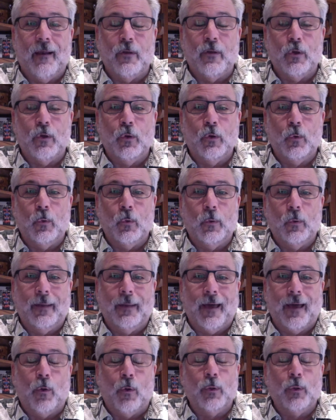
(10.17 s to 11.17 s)
who
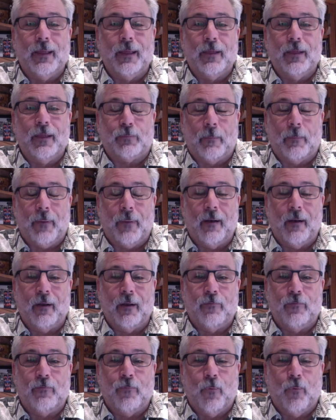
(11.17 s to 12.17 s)
not only is
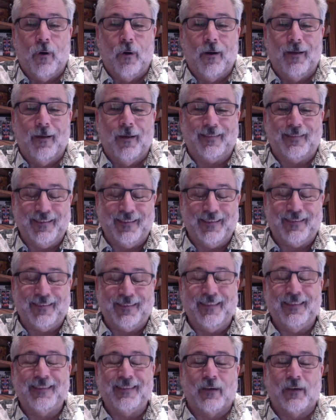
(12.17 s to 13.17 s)
preparing for a season
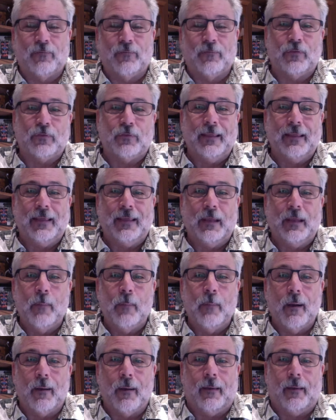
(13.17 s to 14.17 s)
in the toughest league in
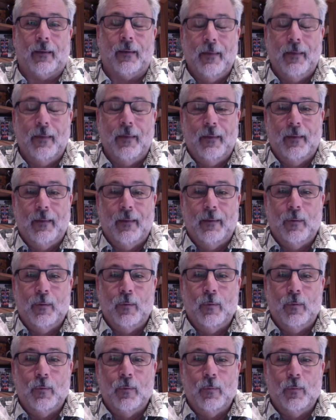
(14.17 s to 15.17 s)
America,
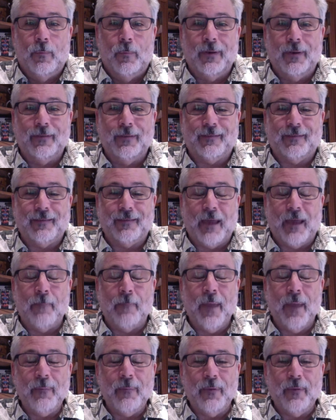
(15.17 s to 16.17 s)
but has had a
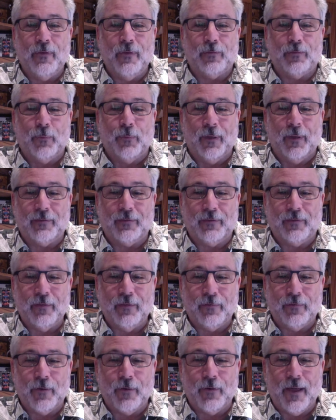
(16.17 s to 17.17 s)
baby this week.
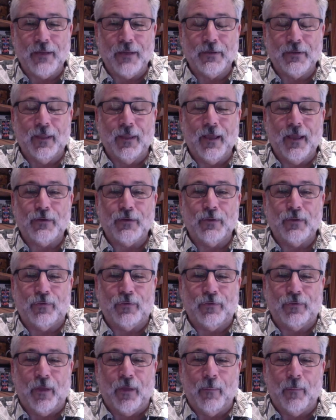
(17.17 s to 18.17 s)
Steve, congratulations
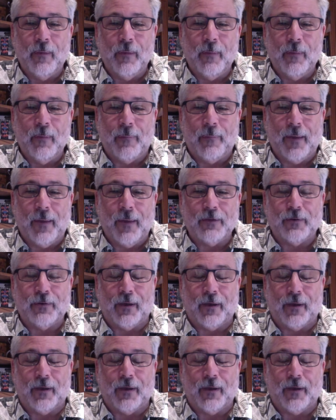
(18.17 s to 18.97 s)
and tell me about Patrick.